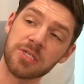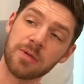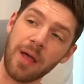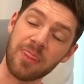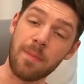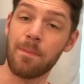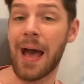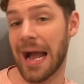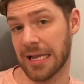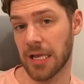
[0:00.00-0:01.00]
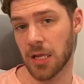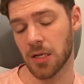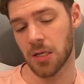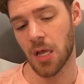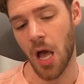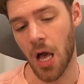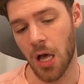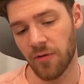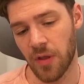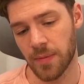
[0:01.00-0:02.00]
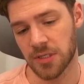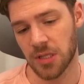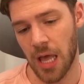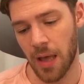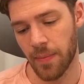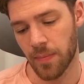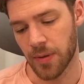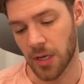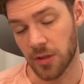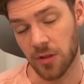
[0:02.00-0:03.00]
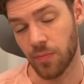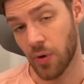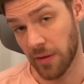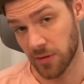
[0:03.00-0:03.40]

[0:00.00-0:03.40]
about the back end of Image Lab because it's a private